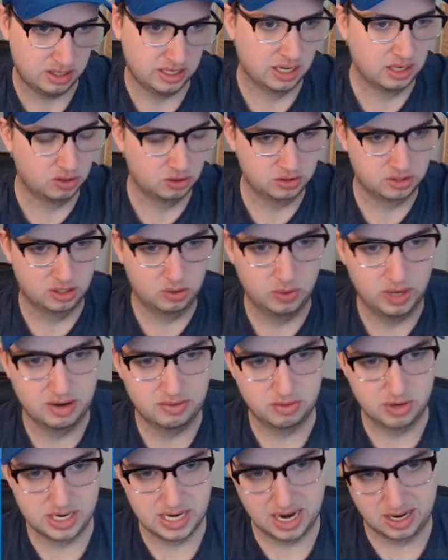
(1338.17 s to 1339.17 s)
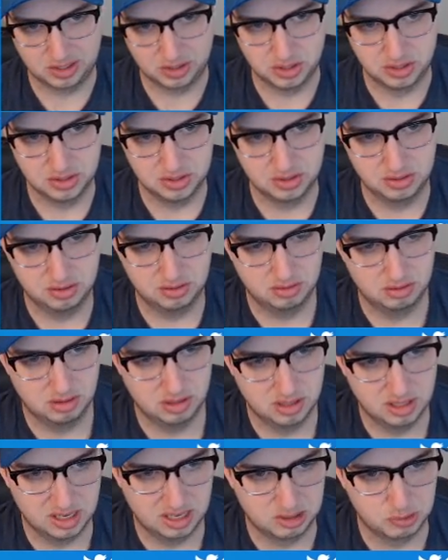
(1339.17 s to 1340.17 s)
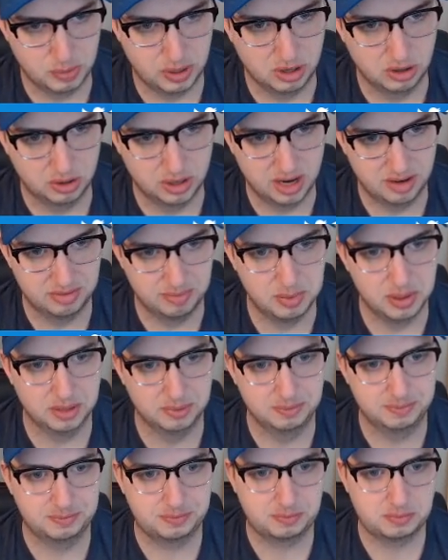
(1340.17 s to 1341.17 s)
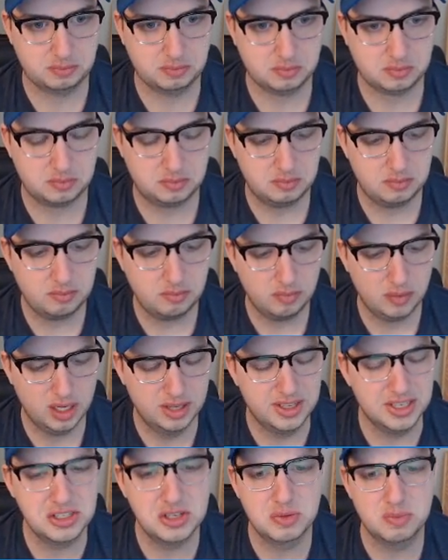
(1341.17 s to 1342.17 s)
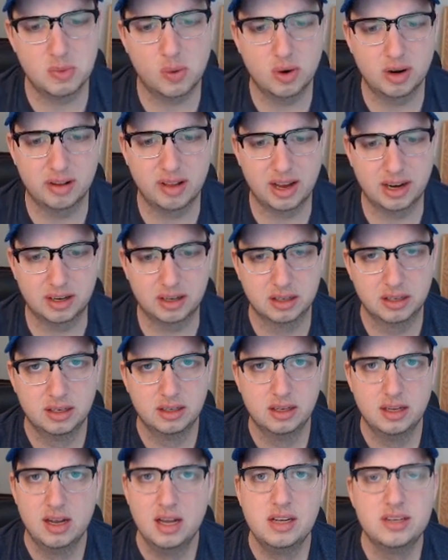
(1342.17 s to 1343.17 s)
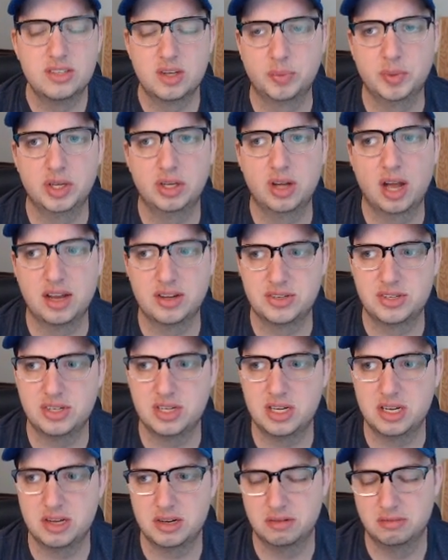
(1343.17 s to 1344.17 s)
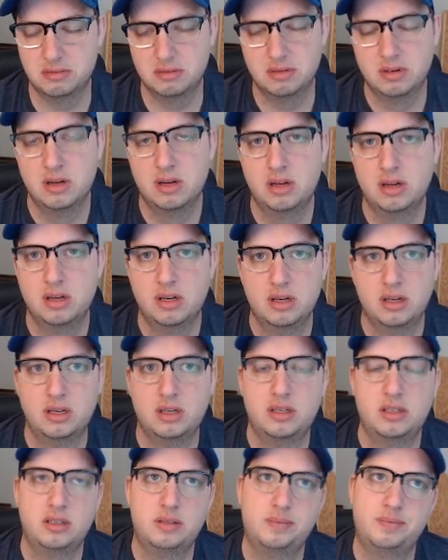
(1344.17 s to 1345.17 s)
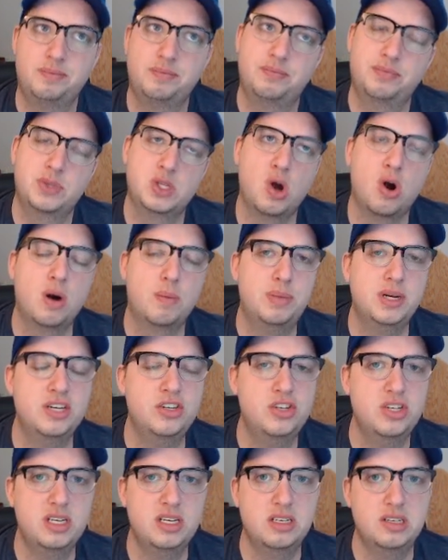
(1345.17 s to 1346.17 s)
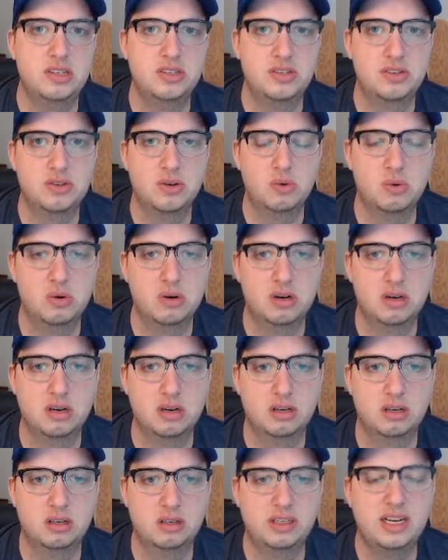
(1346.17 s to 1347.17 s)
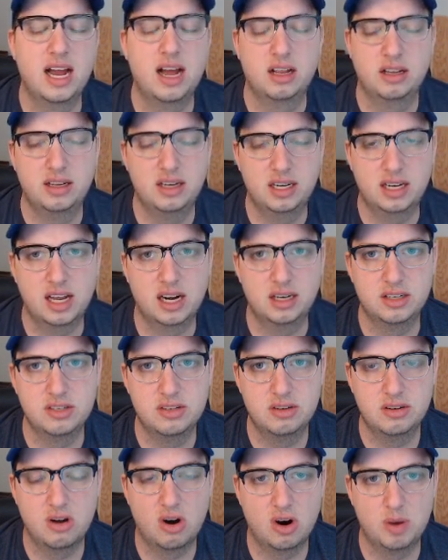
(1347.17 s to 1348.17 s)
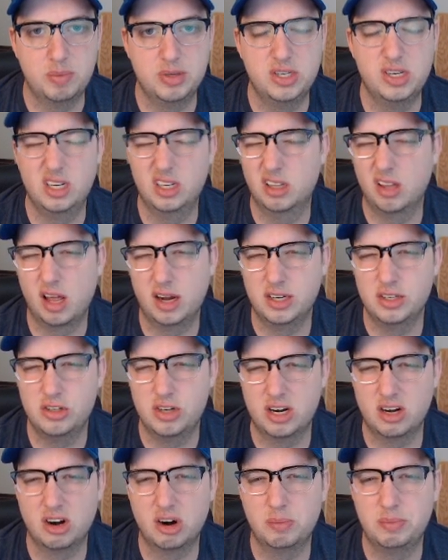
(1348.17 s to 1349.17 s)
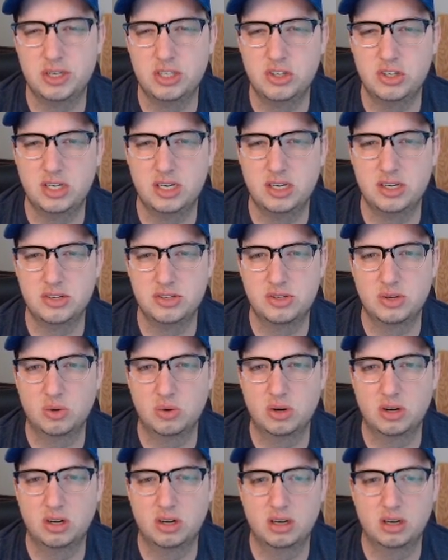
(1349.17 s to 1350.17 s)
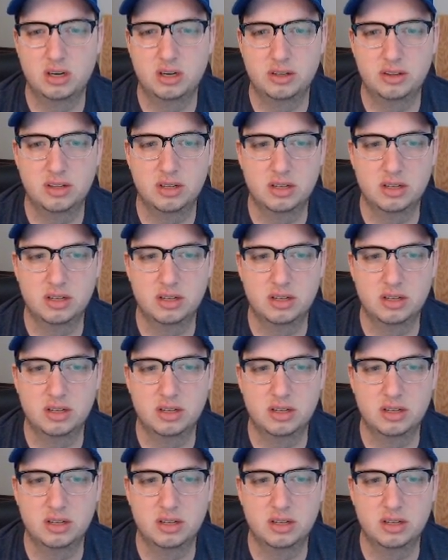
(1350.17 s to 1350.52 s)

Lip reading: Yeah, it looks like we have reactions in the next paragraph, but this is more like something I see in RPGs or any kind of RPG, a lot of JRPGs or